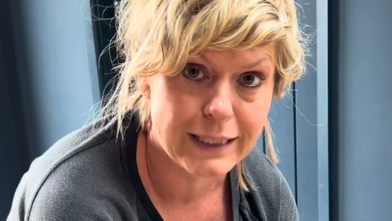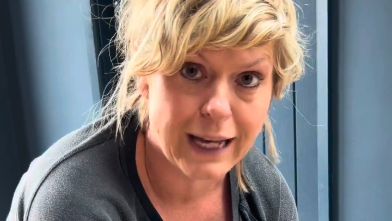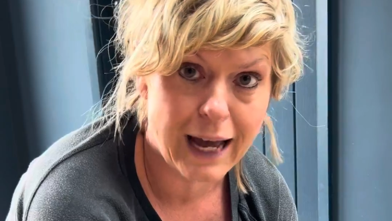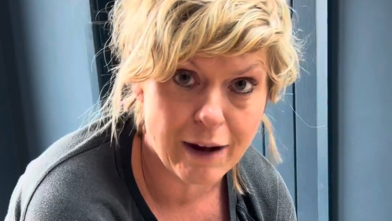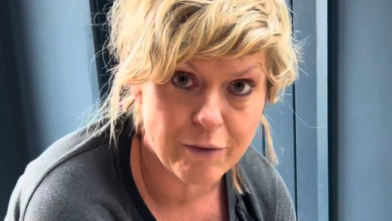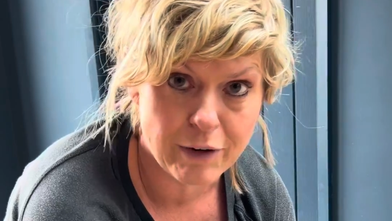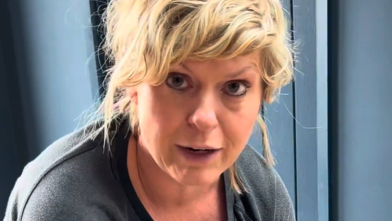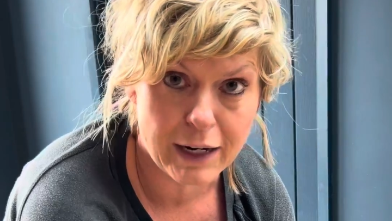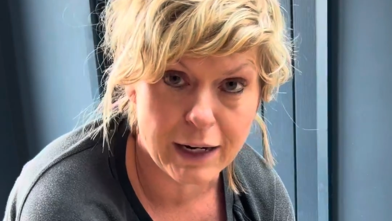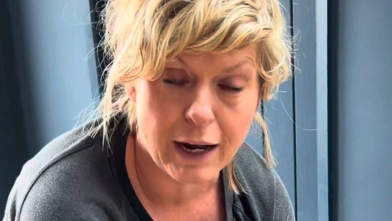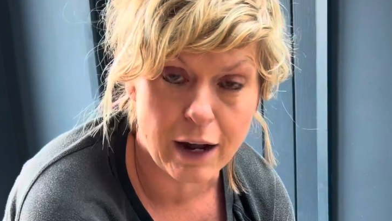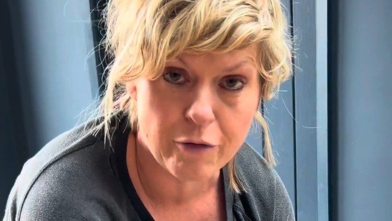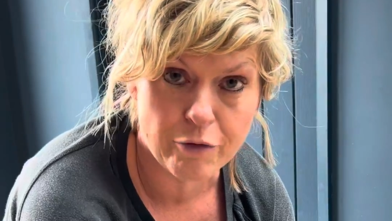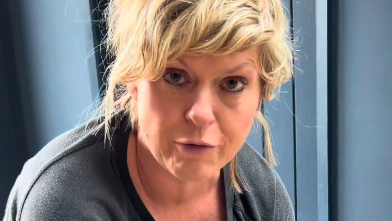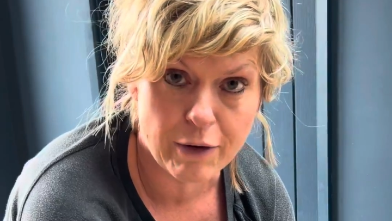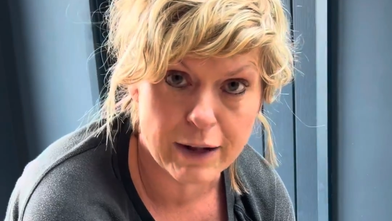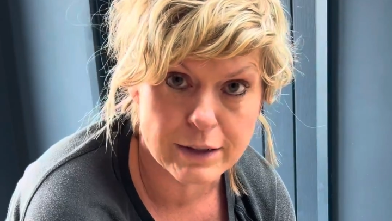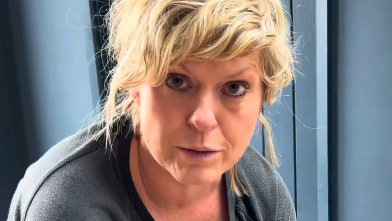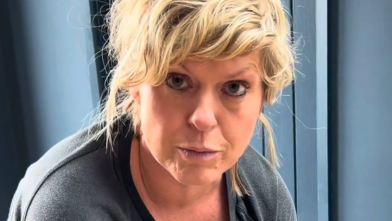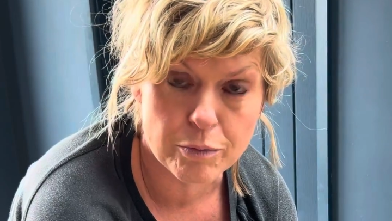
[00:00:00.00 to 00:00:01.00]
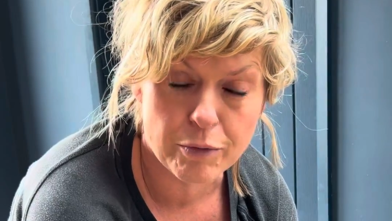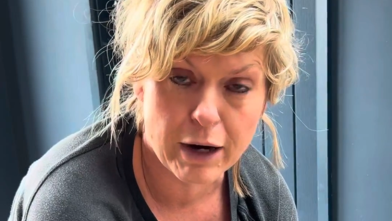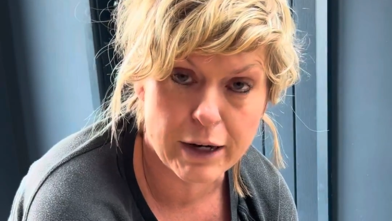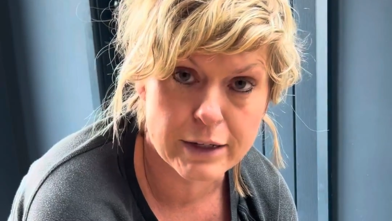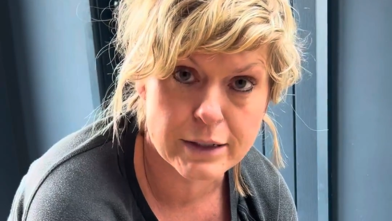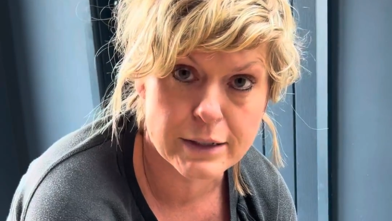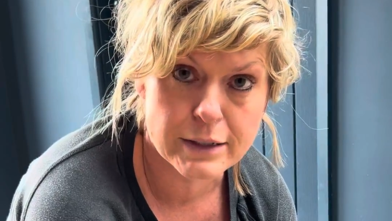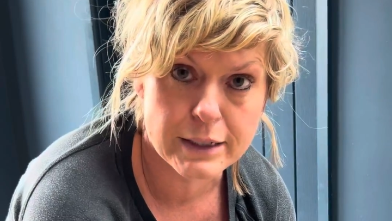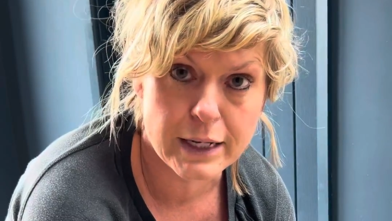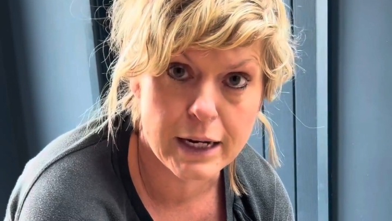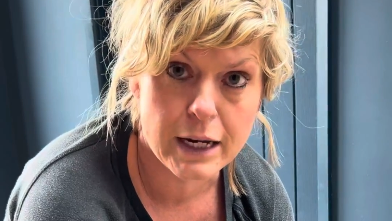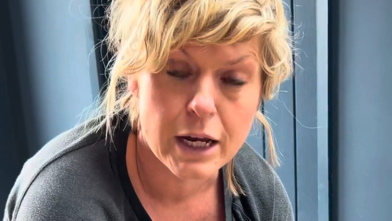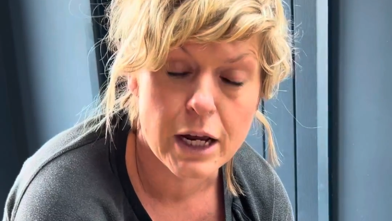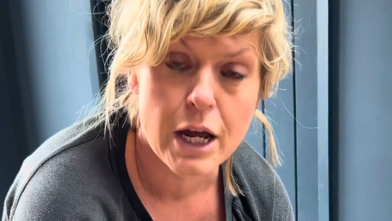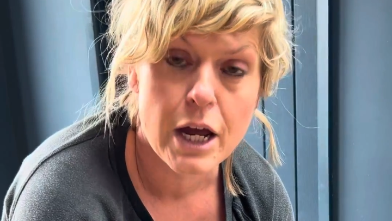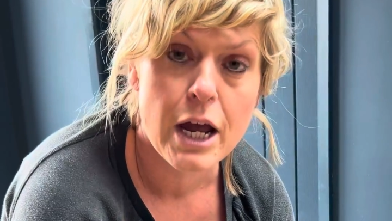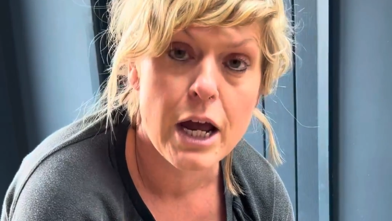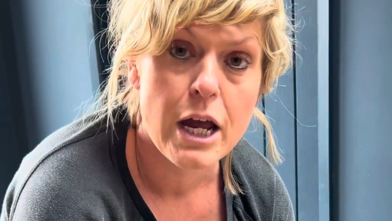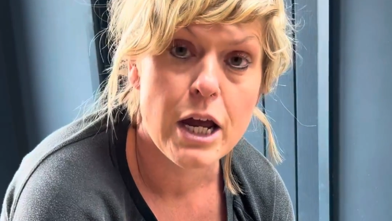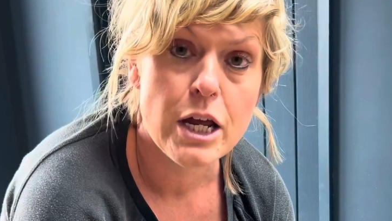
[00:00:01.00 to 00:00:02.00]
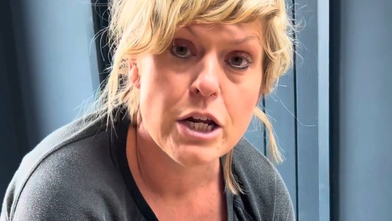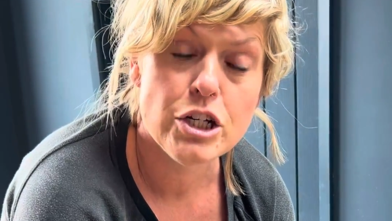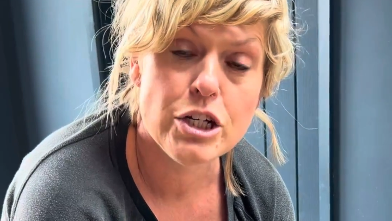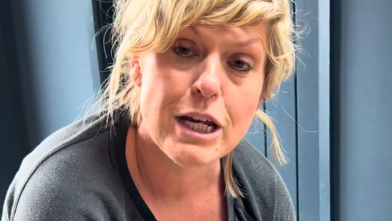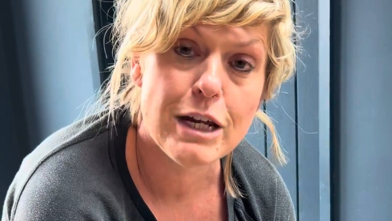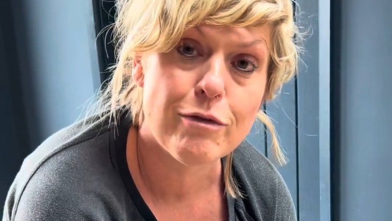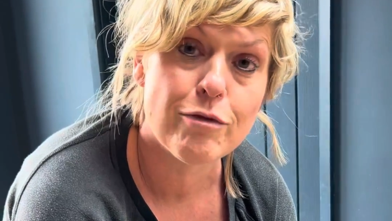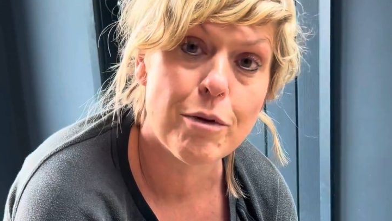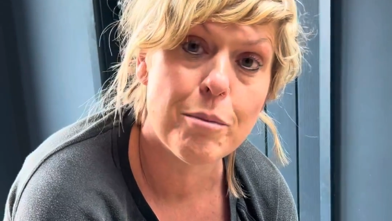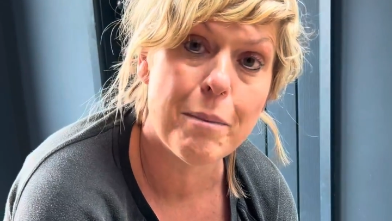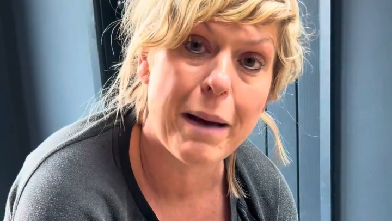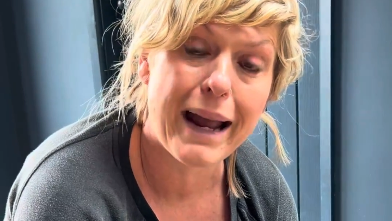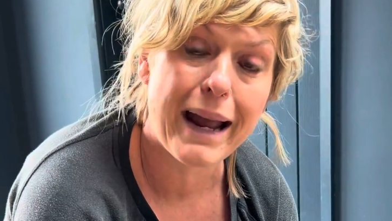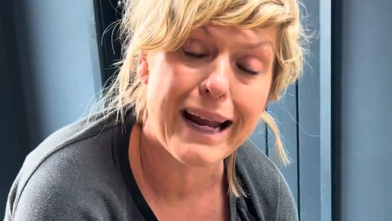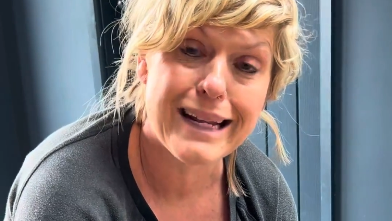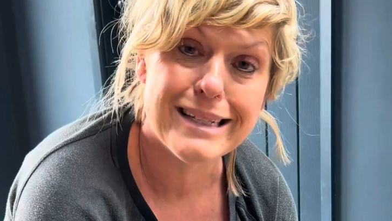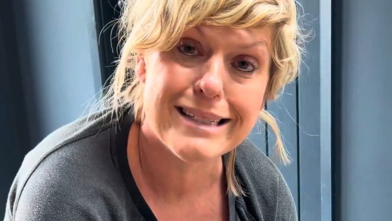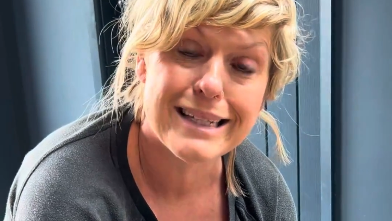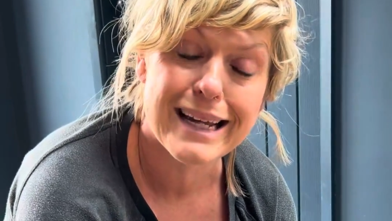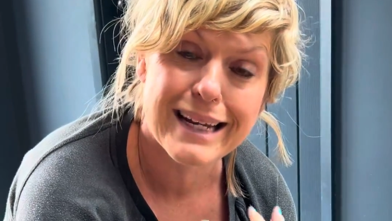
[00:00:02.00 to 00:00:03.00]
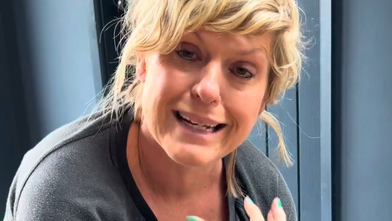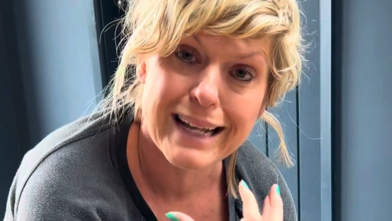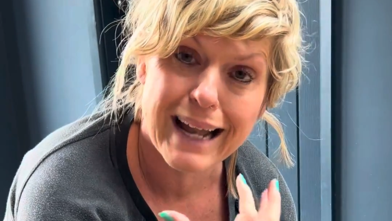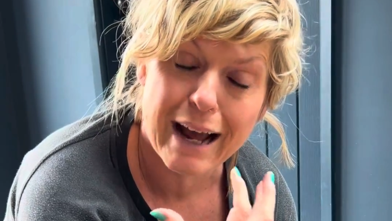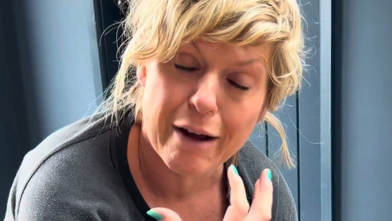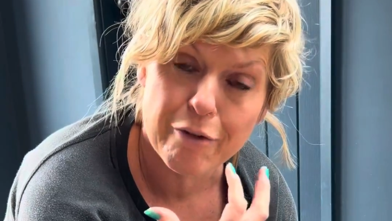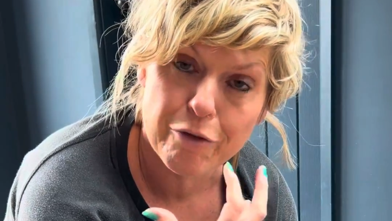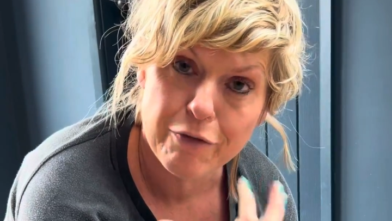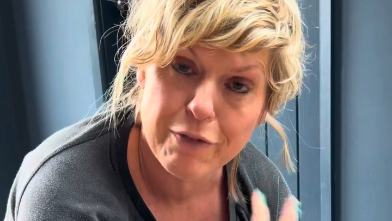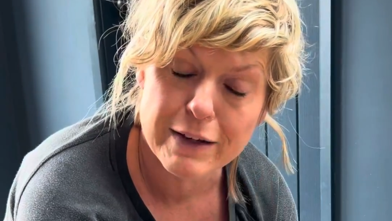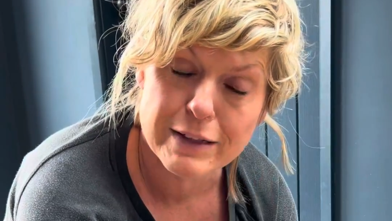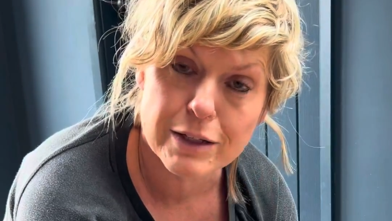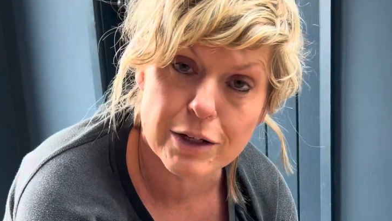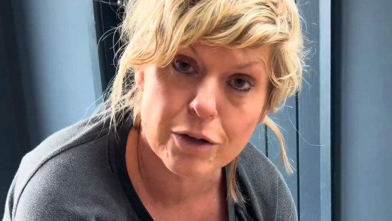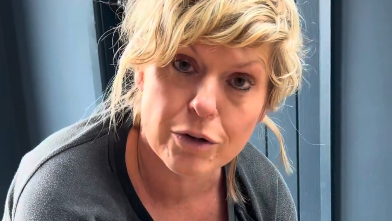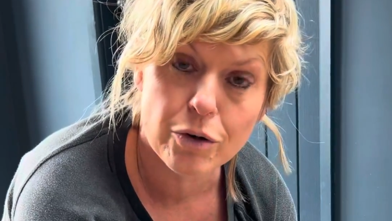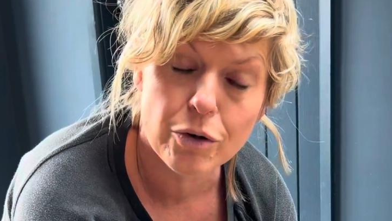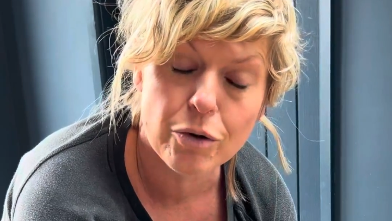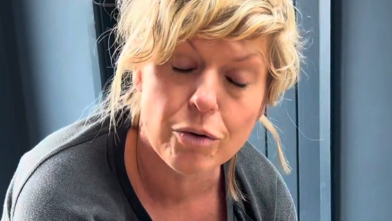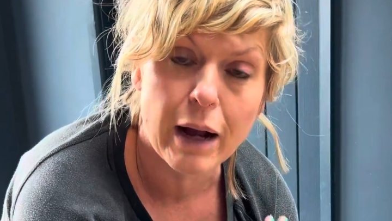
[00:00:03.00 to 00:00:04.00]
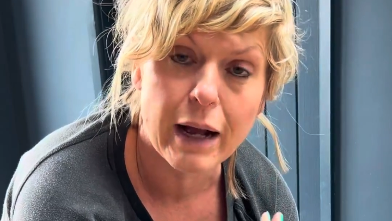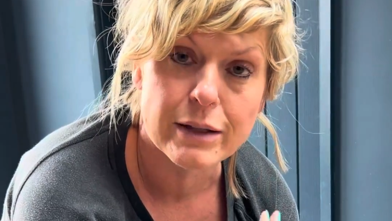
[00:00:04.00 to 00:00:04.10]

having a phantom pregnancy, she remains in that physical